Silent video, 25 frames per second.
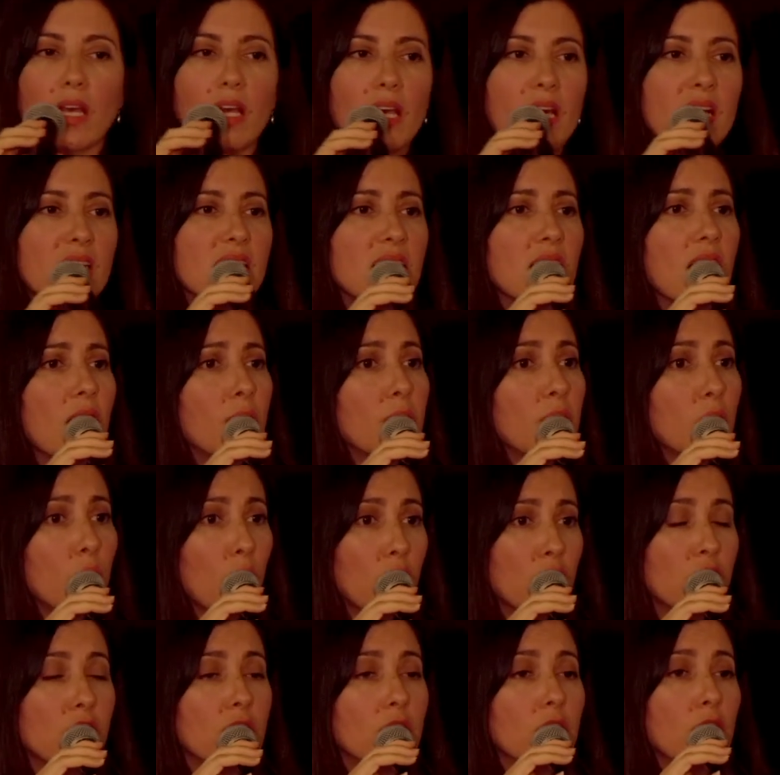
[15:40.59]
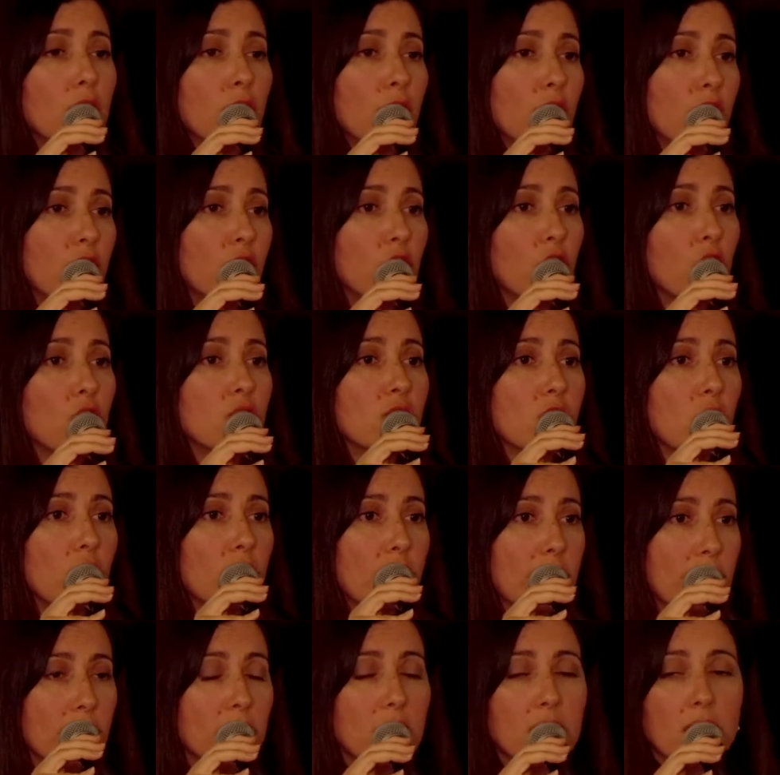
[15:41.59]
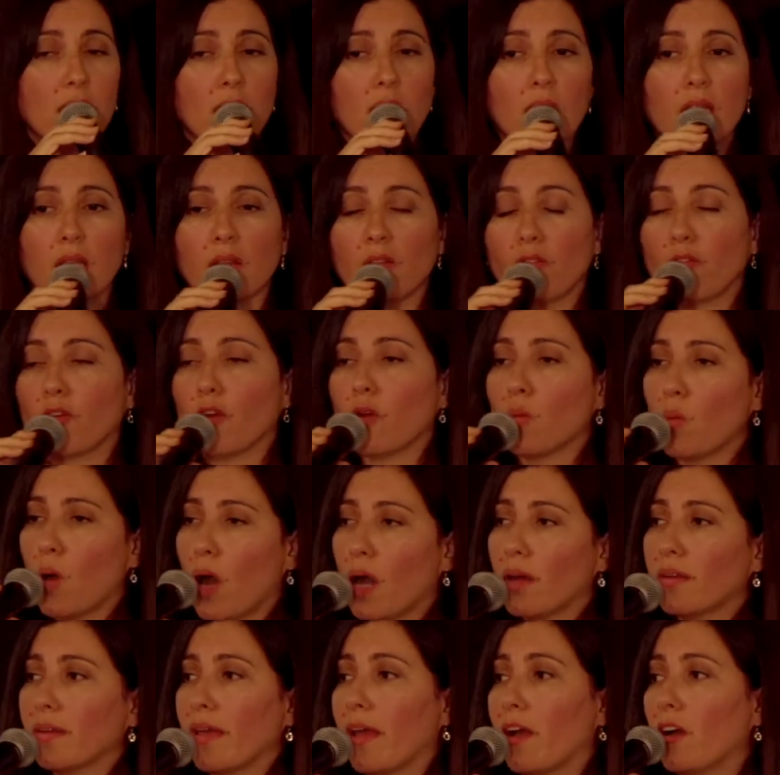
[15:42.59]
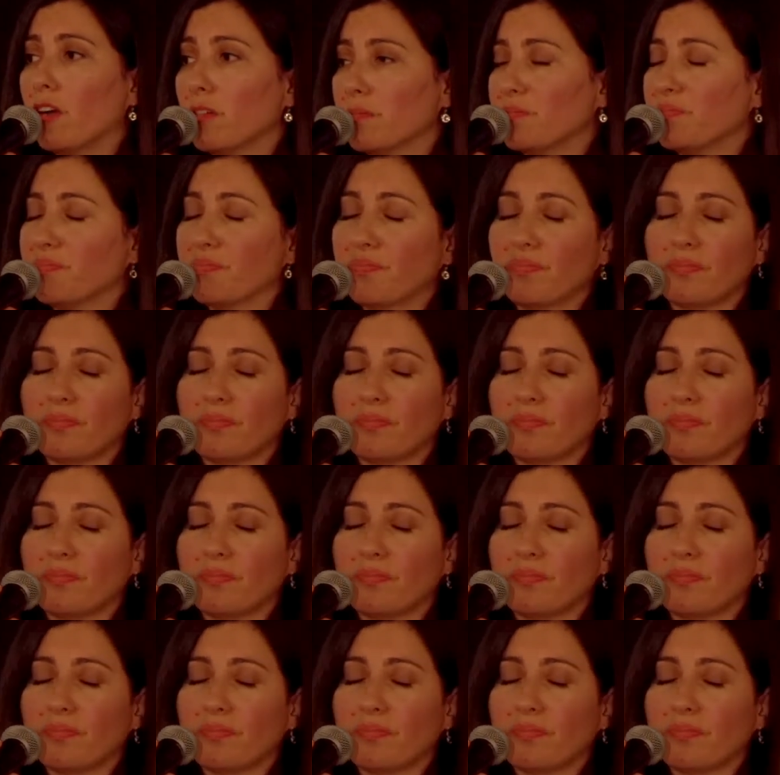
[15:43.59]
He said, I've been watching your videos on LinkedIn for a while now.